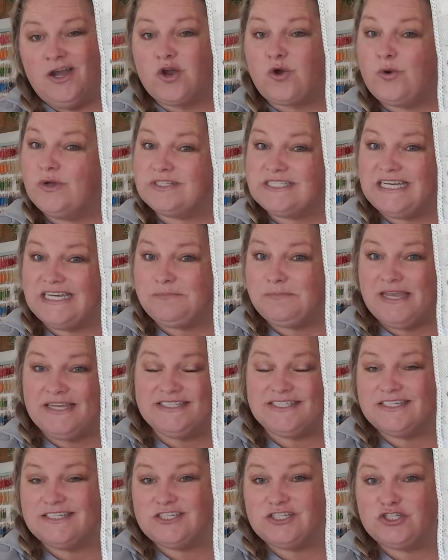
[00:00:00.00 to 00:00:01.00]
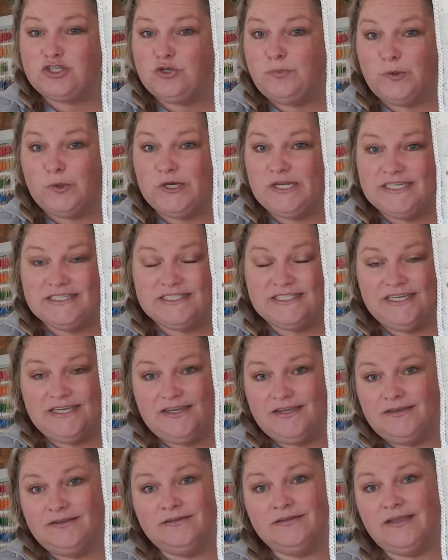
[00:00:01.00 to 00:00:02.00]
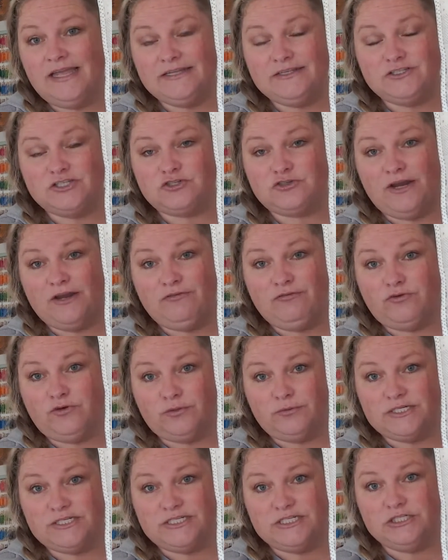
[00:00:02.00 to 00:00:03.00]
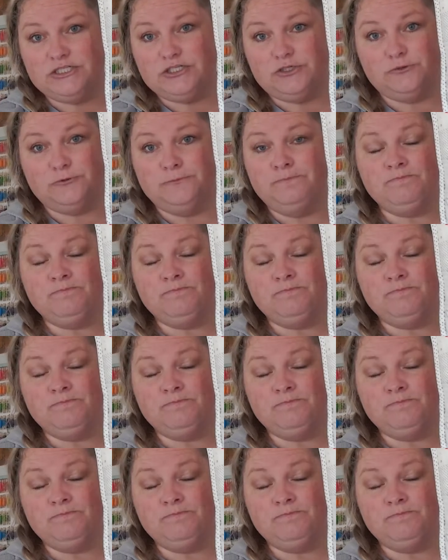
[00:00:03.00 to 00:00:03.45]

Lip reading: quilting makes it super easy and straightforward to do.